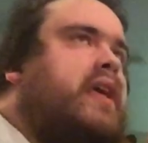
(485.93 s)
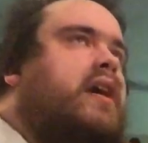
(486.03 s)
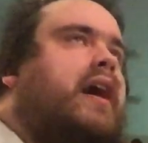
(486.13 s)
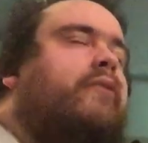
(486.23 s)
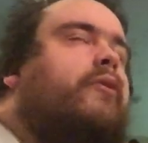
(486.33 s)

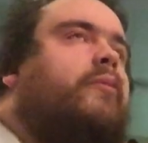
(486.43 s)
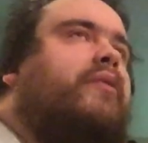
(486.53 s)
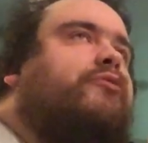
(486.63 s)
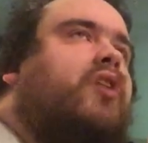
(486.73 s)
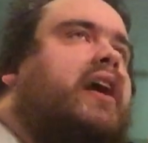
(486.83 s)
I don't know
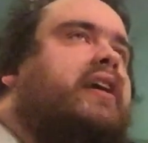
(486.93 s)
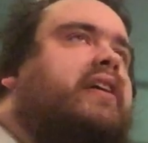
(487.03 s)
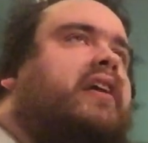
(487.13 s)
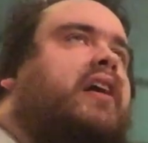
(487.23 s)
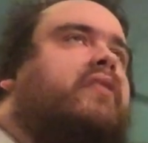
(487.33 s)
about
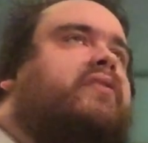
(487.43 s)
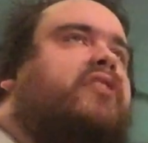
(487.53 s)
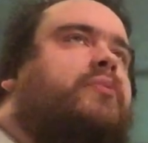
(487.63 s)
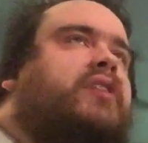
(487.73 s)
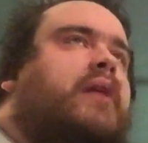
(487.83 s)
Friday.
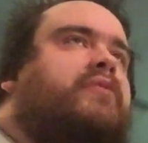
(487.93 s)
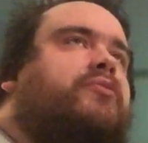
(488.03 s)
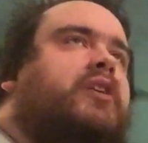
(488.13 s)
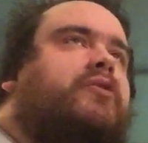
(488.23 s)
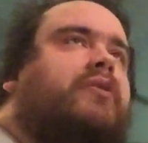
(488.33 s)
Sometime this
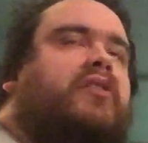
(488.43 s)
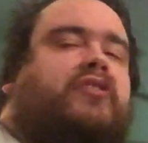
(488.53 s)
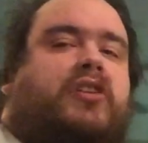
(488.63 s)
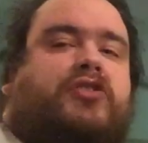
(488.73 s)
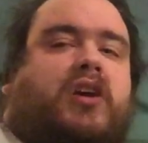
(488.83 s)
week, we're also
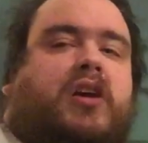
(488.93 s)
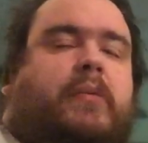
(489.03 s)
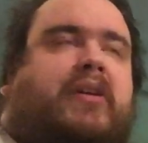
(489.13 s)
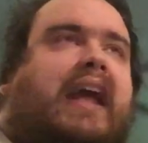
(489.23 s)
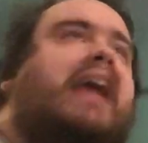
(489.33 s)
going to talk
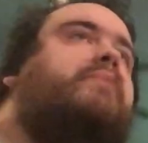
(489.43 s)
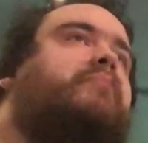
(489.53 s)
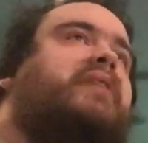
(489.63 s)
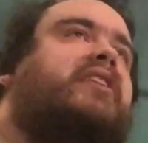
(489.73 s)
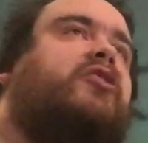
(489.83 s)
about
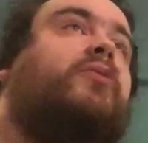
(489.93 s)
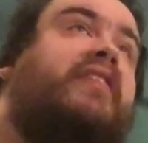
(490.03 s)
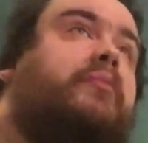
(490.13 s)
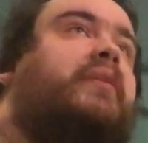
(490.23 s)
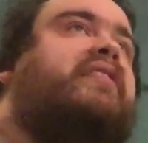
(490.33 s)
8-Bit
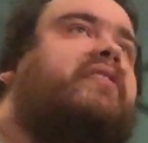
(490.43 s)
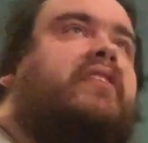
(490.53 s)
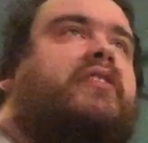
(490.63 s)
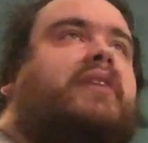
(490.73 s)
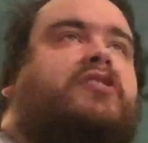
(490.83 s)
Christmas, the
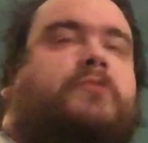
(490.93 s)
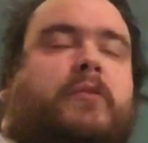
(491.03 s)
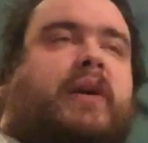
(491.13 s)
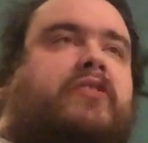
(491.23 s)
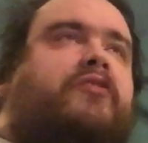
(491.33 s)
new HBO
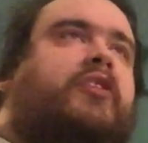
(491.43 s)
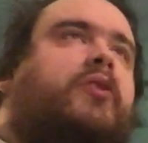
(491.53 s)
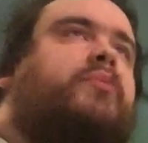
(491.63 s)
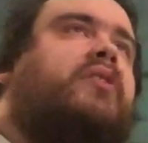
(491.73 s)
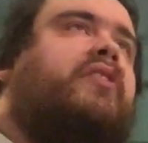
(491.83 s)
Max
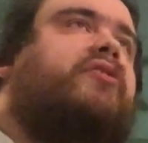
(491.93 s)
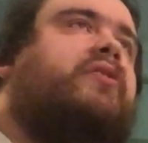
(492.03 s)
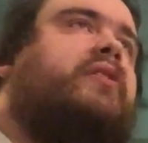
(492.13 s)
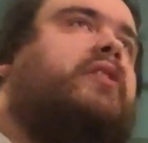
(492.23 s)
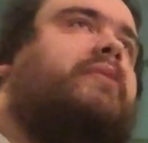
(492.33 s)
film. We are also
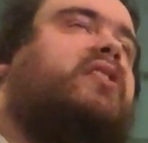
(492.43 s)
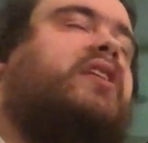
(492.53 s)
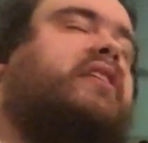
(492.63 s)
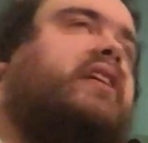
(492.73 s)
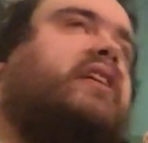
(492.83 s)
going to be
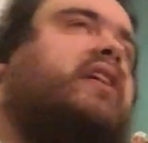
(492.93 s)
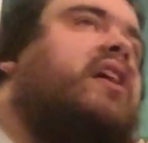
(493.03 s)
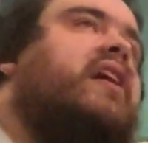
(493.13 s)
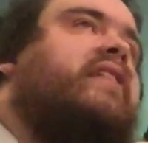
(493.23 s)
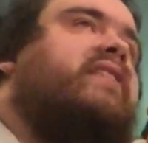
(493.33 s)
talking
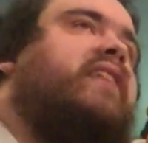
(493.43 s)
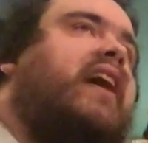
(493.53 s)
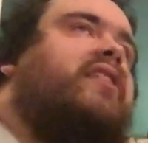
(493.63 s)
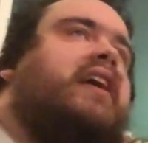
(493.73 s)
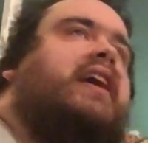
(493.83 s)

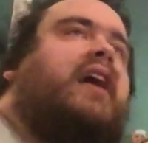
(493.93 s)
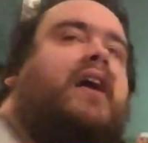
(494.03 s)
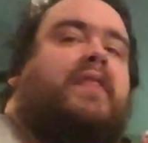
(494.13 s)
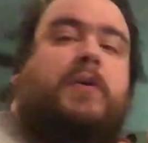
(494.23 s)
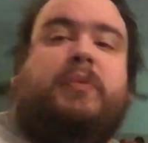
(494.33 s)
Saturday,
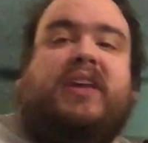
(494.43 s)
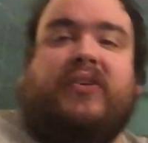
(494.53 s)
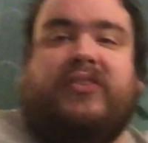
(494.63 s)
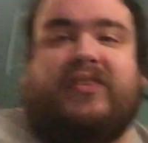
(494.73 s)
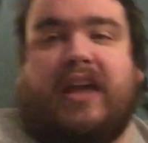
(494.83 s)
The
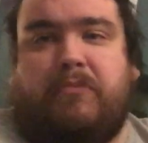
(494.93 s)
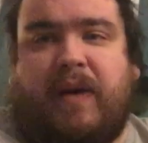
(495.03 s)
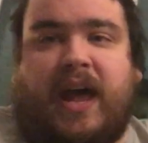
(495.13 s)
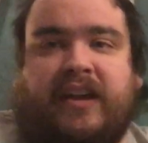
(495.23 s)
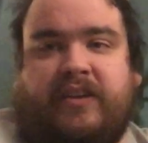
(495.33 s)
Beatles Get
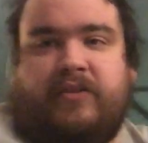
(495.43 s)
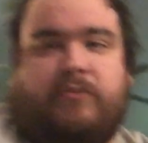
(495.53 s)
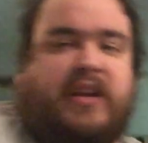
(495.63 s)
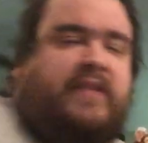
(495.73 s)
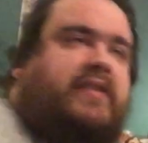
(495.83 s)
Back
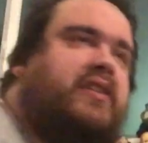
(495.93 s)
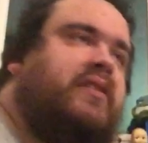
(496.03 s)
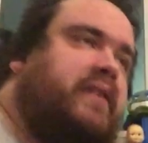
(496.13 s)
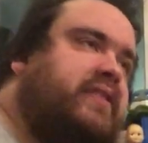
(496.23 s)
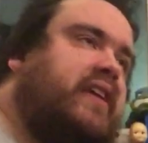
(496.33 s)

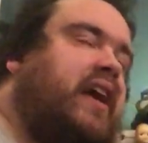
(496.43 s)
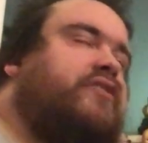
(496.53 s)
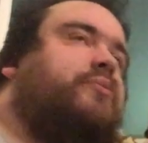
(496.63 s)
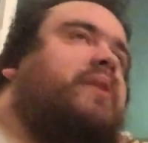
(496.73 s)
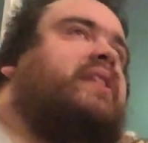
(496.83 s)
miniseries,
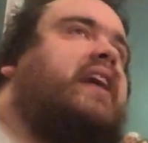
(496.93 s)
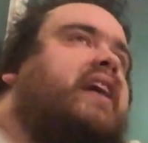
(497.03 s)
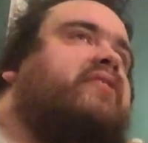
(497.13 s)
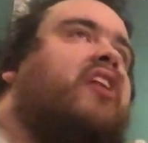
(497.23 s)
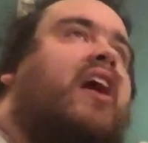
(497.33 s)
as well
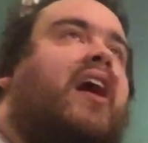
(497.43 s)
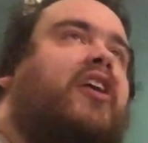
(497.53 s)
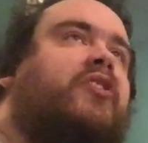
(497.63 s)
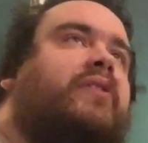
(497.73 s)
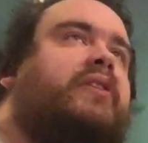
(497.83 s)
as
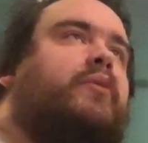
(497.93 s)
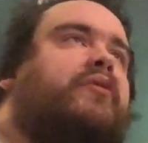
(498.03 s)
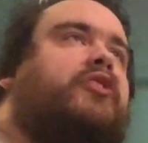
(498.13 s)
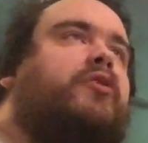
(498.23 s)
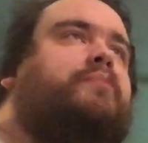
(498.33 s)
an early
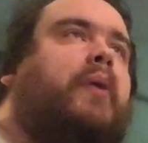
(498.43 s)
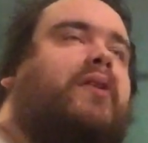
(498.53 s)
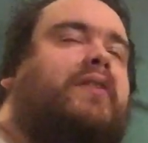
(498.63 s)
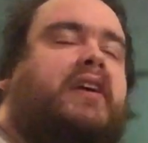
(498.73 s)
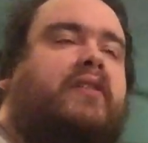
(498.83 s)
review,
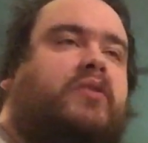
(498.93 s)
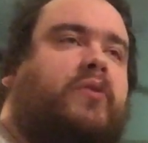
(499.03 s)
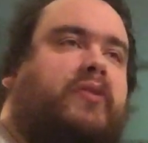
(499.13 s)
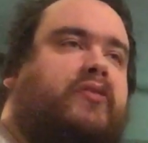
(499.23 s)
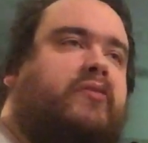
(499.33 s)
barring, of
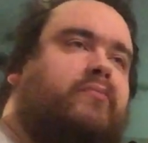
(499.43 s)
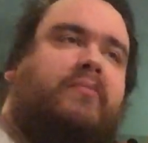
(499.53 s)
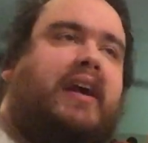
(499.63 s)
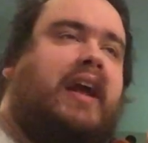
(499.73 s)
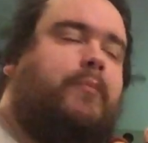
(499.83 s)
course,
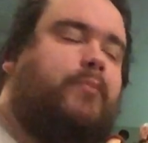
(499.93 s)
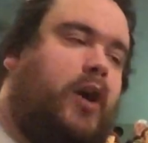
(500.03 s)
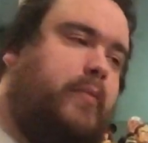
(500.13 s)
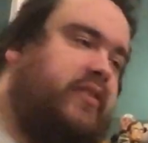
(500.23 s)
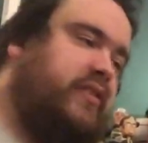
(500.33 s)
I can't
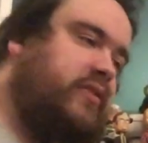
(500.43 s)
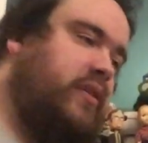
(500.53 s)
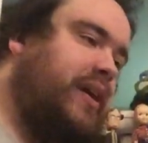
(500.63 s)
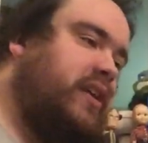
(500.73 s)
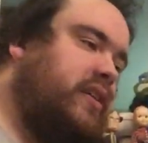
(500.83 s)
promise because I
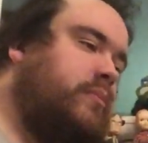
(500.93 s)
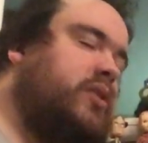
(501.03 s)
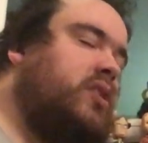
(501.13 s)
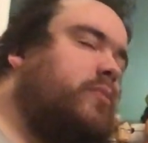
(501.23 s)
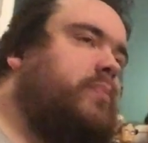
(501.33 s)
might get an
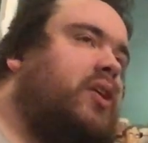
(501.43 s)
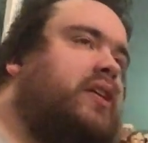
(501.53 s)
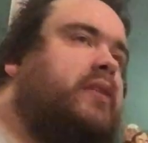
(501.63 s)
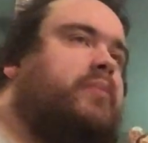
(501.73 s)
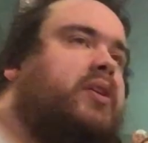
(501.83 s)
embargo, but barring
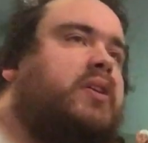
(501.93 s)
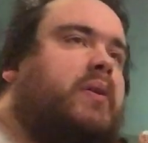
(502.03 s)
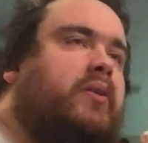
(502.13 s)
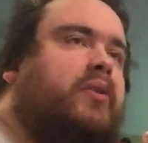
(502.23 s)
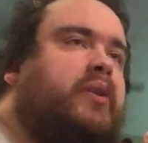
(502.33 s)
an embargo,
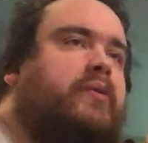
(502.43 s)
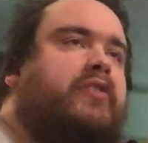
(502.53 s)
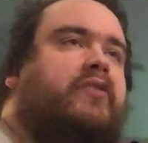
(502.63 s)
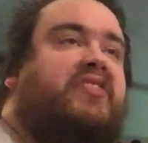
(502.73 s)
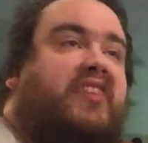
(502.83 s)
our early
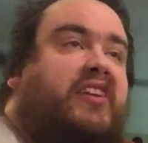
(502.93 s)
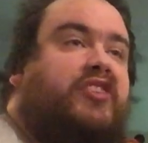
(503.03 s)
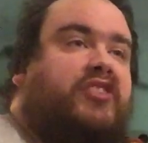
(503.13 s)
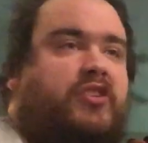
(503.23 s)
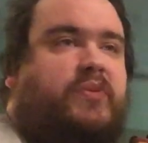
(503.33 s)
review of Sing
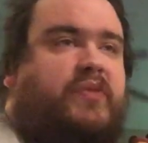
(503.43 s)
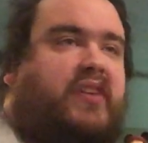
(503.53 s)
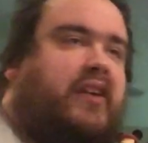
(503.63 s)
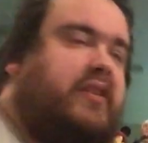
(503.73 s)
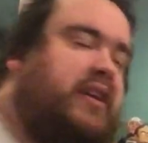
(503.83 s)
2
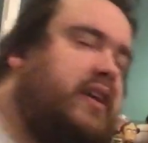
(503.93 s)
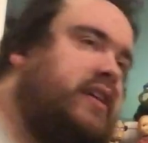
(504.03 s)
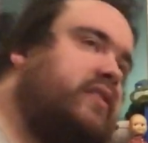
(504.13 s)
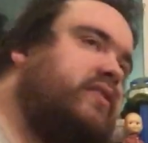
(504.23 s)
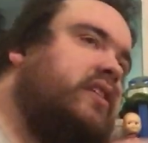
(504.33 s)
Saturday
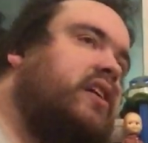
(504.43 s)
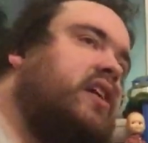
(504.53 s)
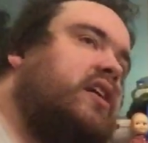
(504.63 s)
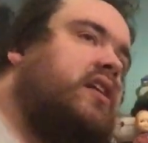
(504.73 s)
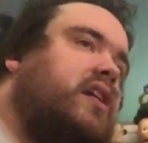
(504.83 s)
night,
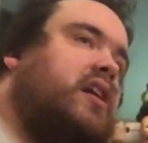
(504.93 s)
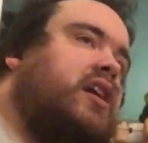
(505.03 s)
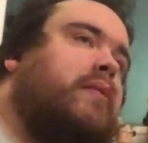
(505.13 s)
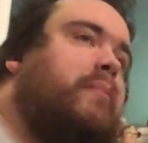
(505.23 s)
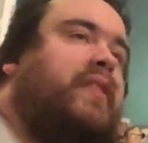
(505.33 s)

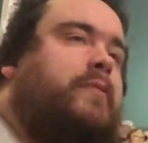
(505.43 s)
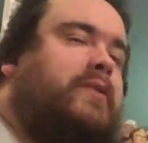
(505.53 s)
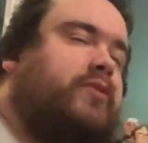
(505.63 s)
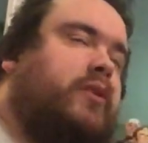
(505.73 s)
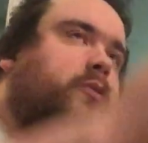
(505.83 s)
a month
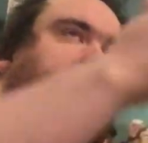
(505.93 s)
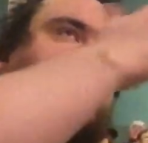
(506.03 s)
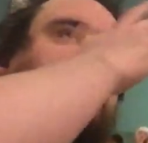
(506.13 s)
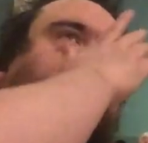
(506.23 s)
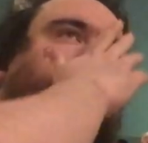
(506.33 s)
before it opens on
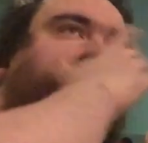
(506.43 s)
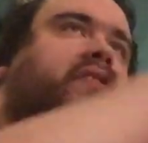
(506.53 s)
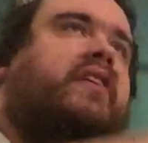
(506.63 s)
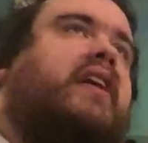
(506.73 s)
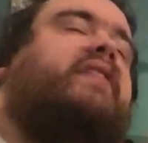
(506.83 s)

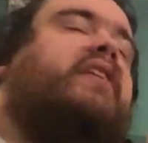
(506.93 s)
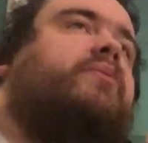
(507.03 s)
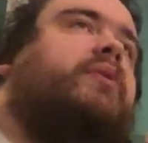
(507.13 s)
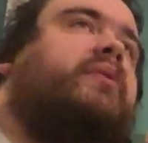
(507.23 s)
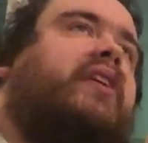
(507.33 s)
Christmas. And then
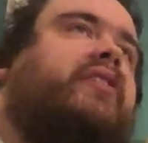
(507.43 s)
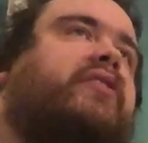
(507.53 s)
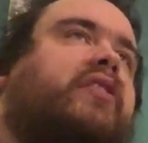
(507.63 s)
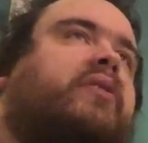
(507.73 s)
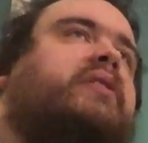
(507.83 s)
we will
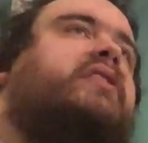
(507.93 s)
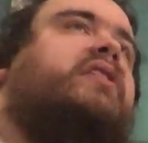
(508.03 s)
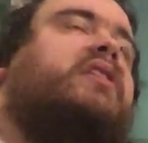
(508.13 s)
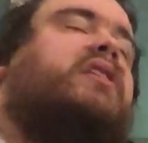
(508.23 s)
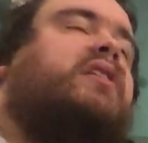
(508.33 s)
also...
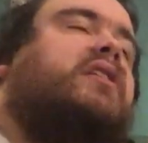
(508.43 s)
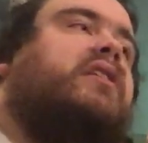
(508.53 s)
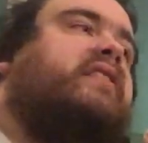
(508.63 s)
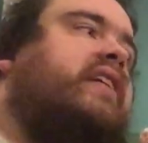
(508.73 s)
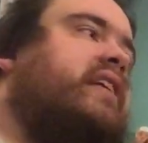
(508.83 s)

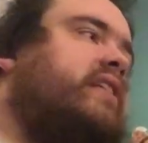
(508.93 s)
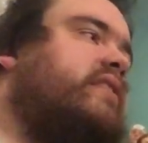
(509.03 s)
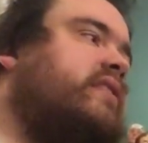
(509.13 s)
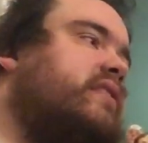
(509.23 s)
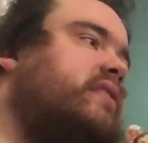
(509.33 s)
Is that it?